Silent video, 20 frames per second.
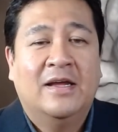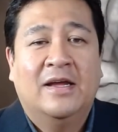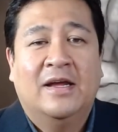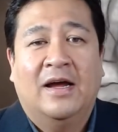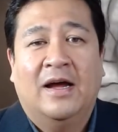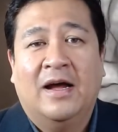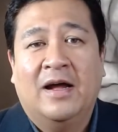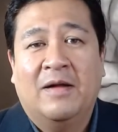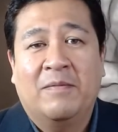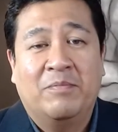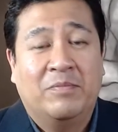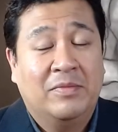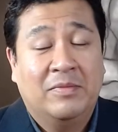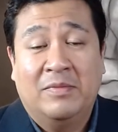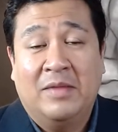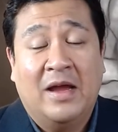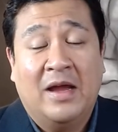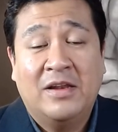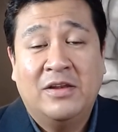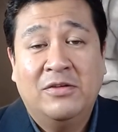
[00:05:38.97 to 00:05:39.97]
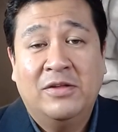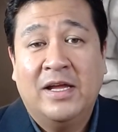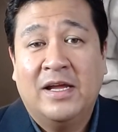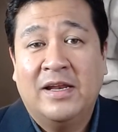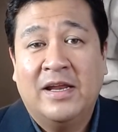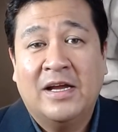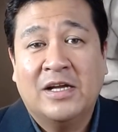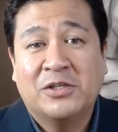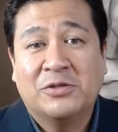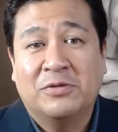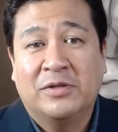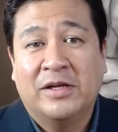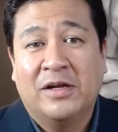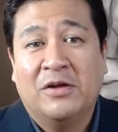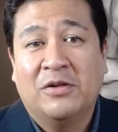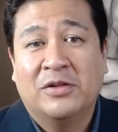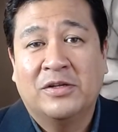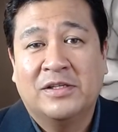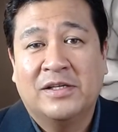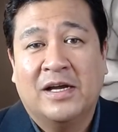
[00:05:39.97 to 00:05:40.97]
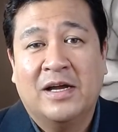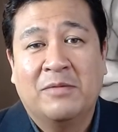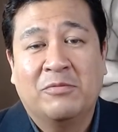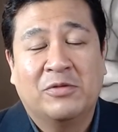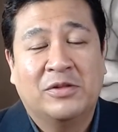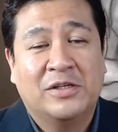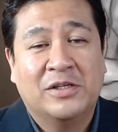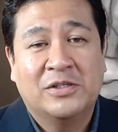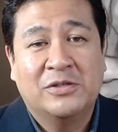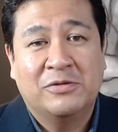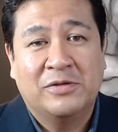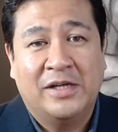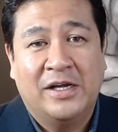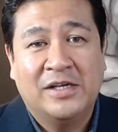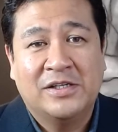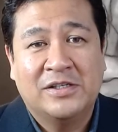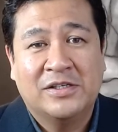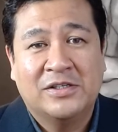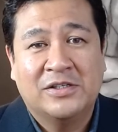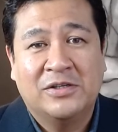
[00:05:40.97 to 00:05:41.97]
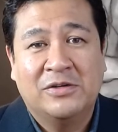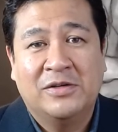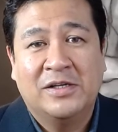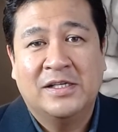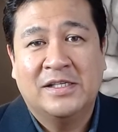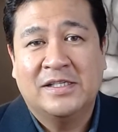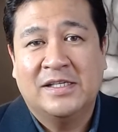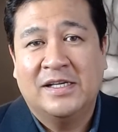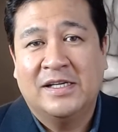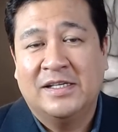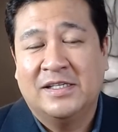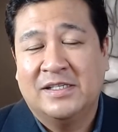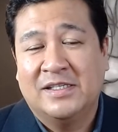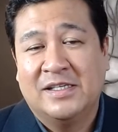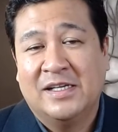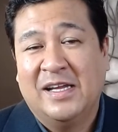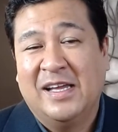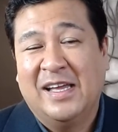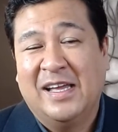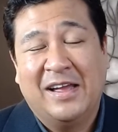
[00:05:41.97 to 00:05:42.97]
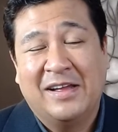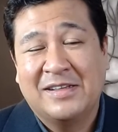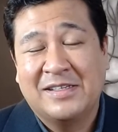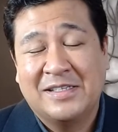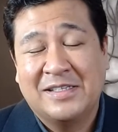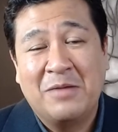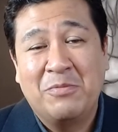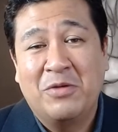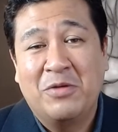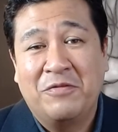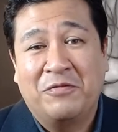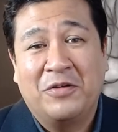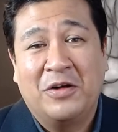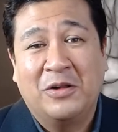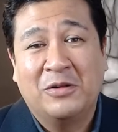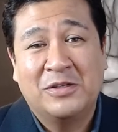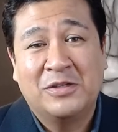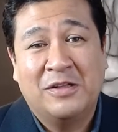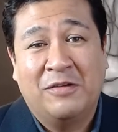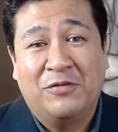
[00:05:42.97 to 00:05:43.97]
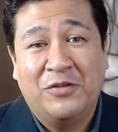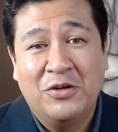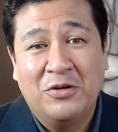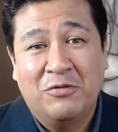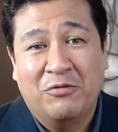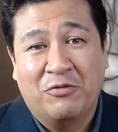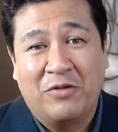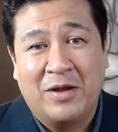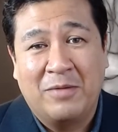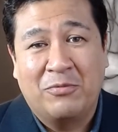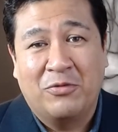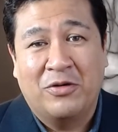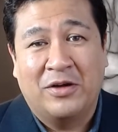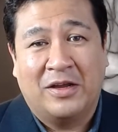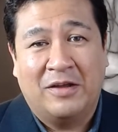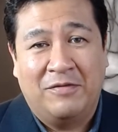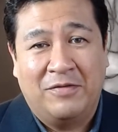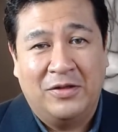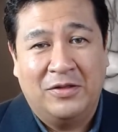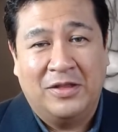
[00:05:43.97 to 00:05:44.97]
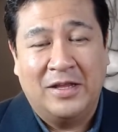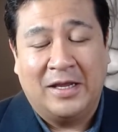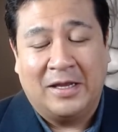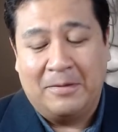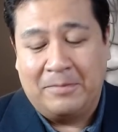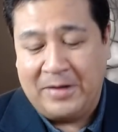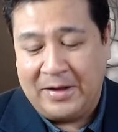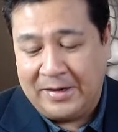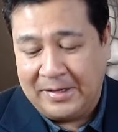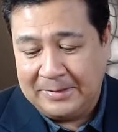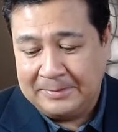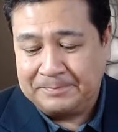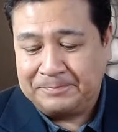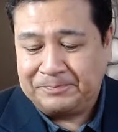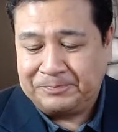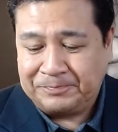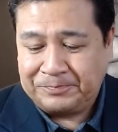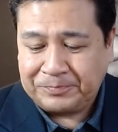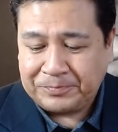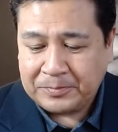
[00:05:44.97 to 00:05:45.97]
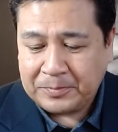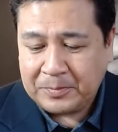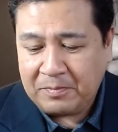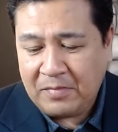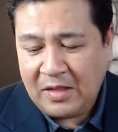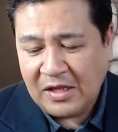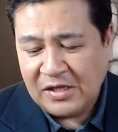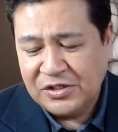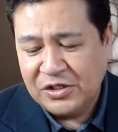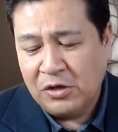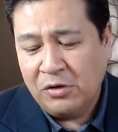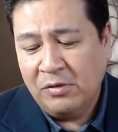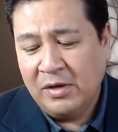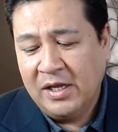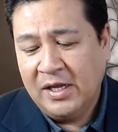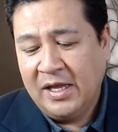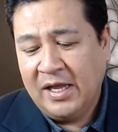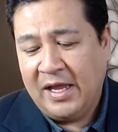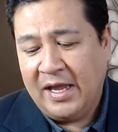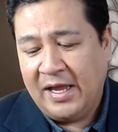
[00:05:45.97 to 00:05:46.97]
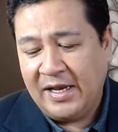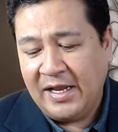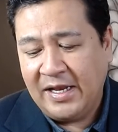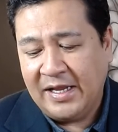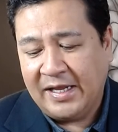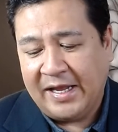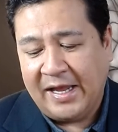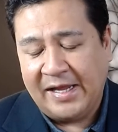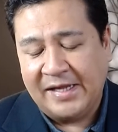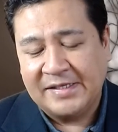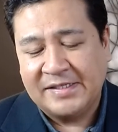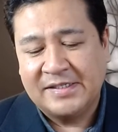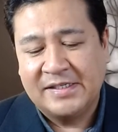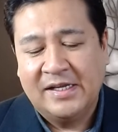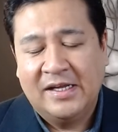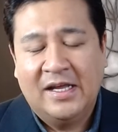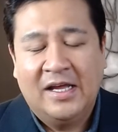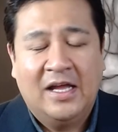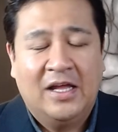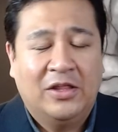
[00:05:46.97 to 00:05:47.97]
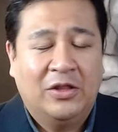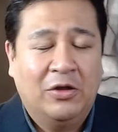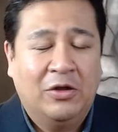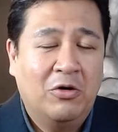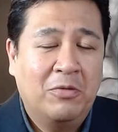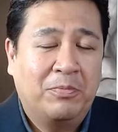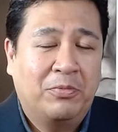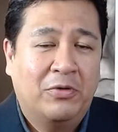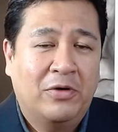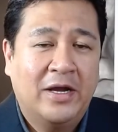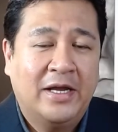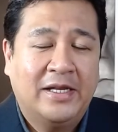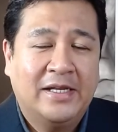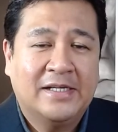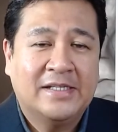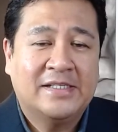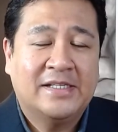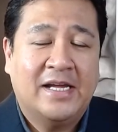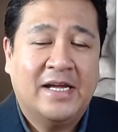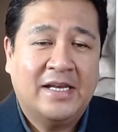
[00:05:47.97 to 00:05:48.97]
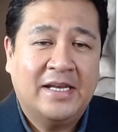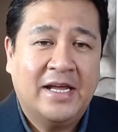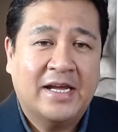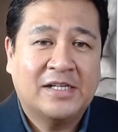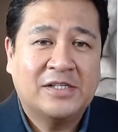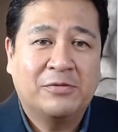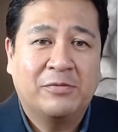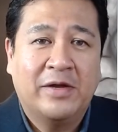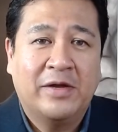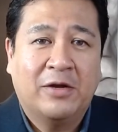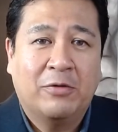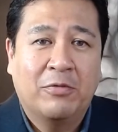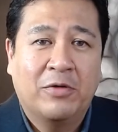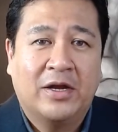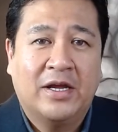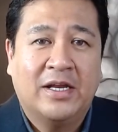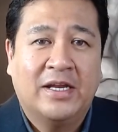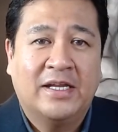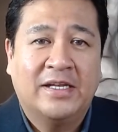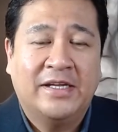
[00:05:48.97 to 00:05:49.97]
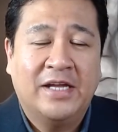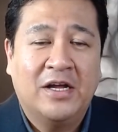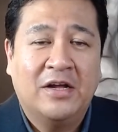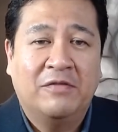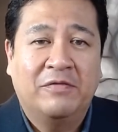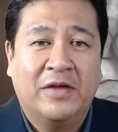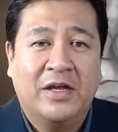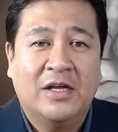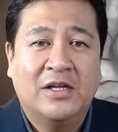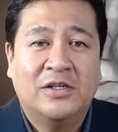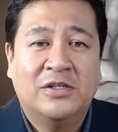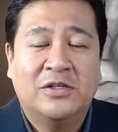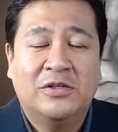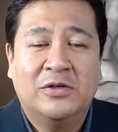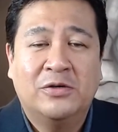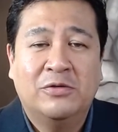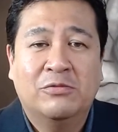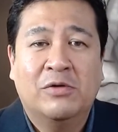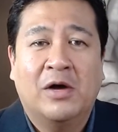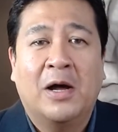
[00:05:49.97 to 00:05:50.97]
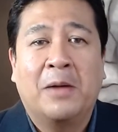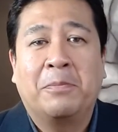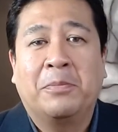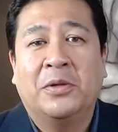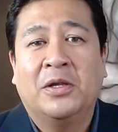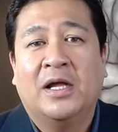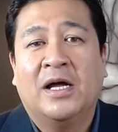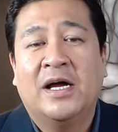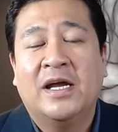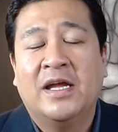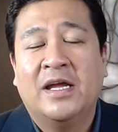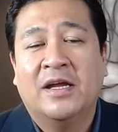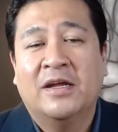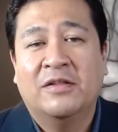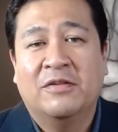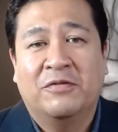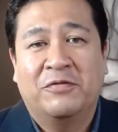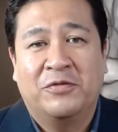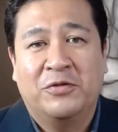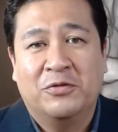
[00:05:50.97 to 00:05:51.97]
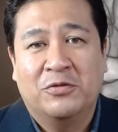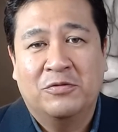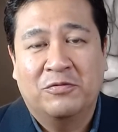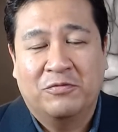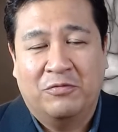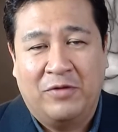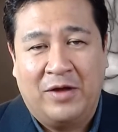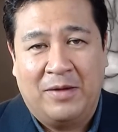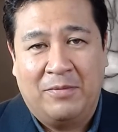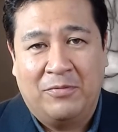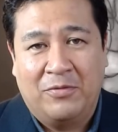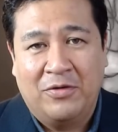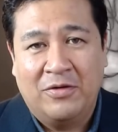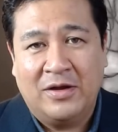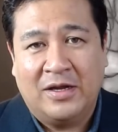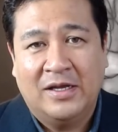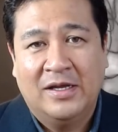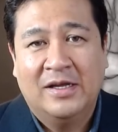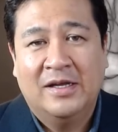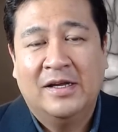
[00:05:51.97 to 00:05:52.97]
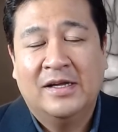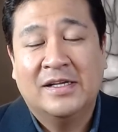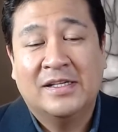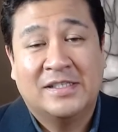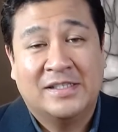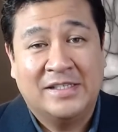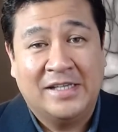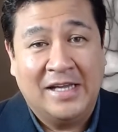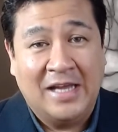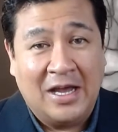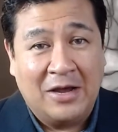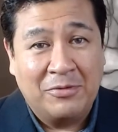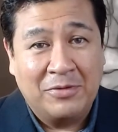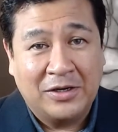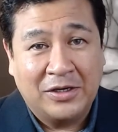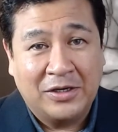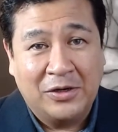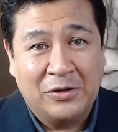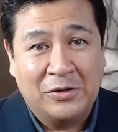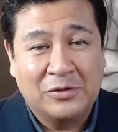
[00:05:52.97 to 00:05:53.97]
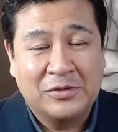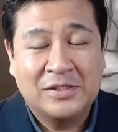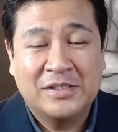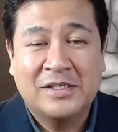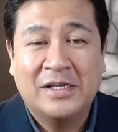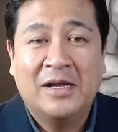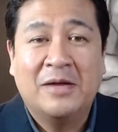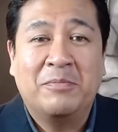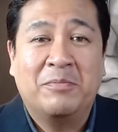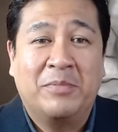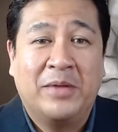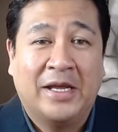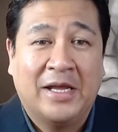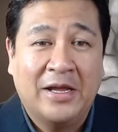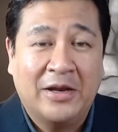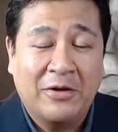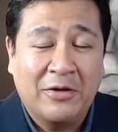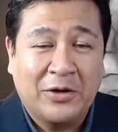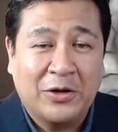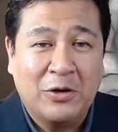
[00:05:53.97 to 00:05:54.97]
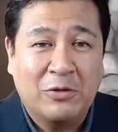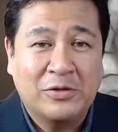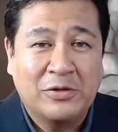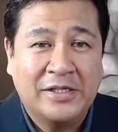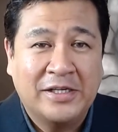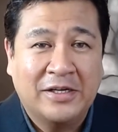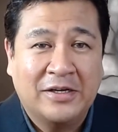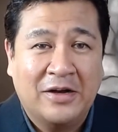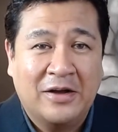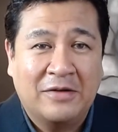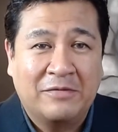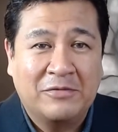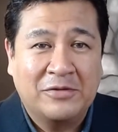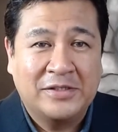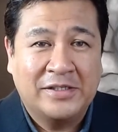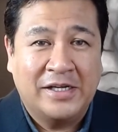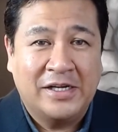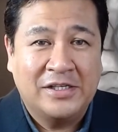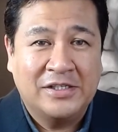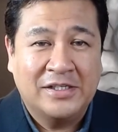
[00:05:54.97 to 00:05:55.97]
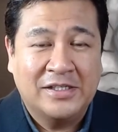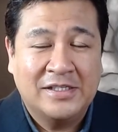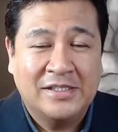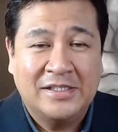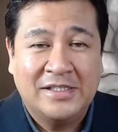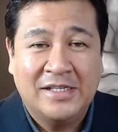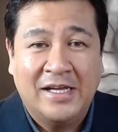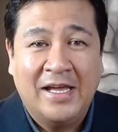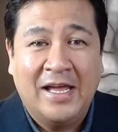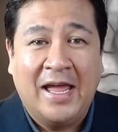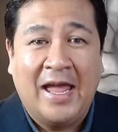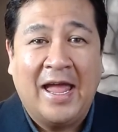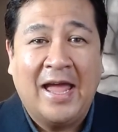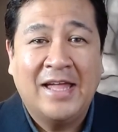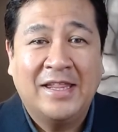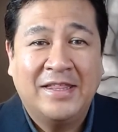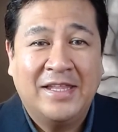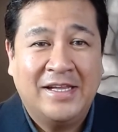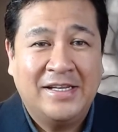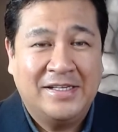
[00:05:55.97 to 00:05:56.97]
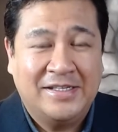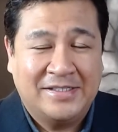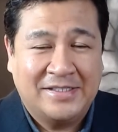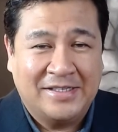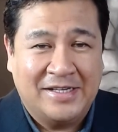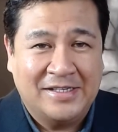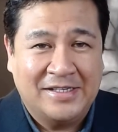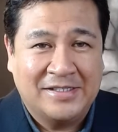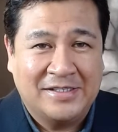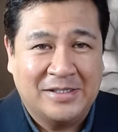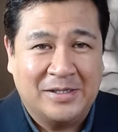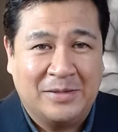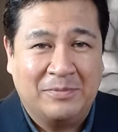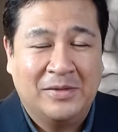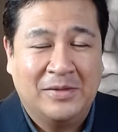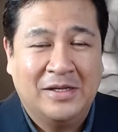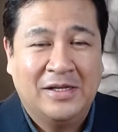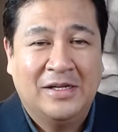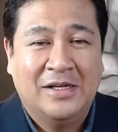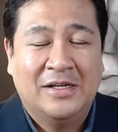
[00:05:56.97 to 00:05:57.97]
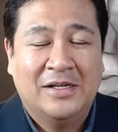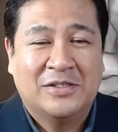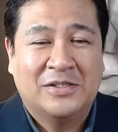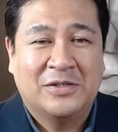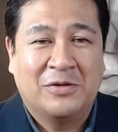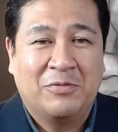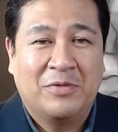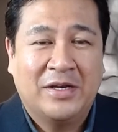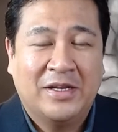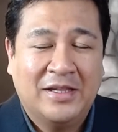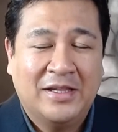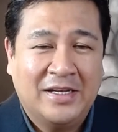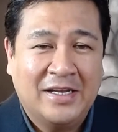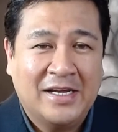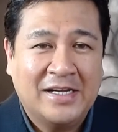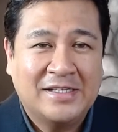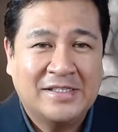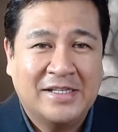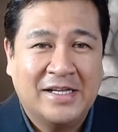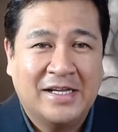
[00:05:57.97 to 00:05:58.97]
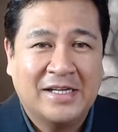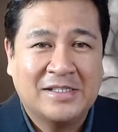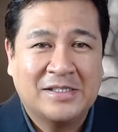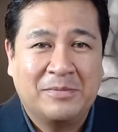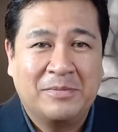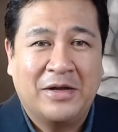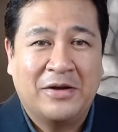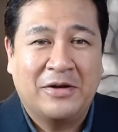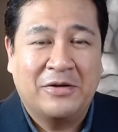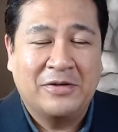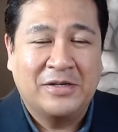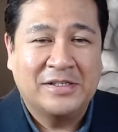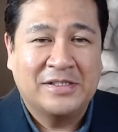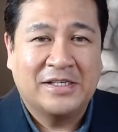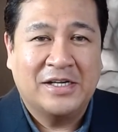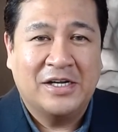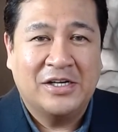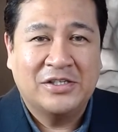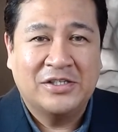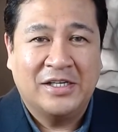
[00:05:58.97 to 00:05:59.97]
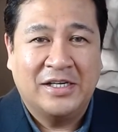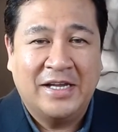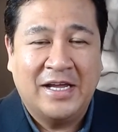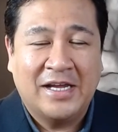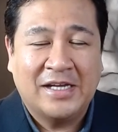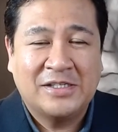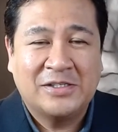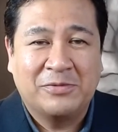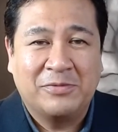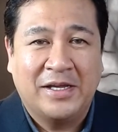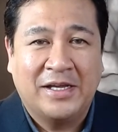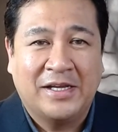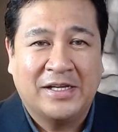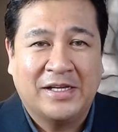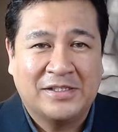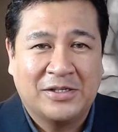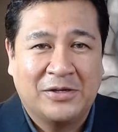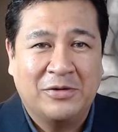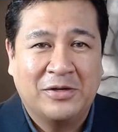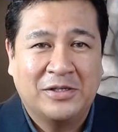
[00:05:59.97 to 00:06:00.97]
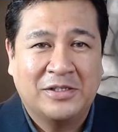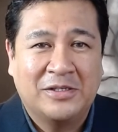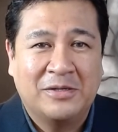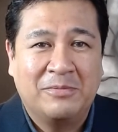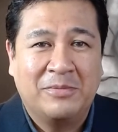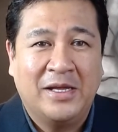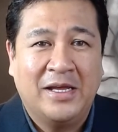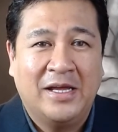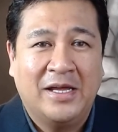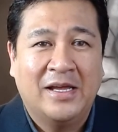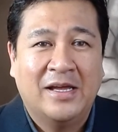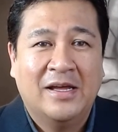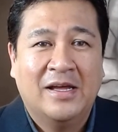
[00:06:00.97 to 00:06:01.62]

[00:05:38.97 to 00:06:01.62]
Uh, I do that naturally all the time with dissertation students, and it's somewhat follows the fuel framework if you think about it. So, in any case, the whole point is that next week we're going to delve into applying the fuel framework, see how it goes, begin our coaching conversations, and then discuss them. So, one of the nice things about our discussion next week is going to be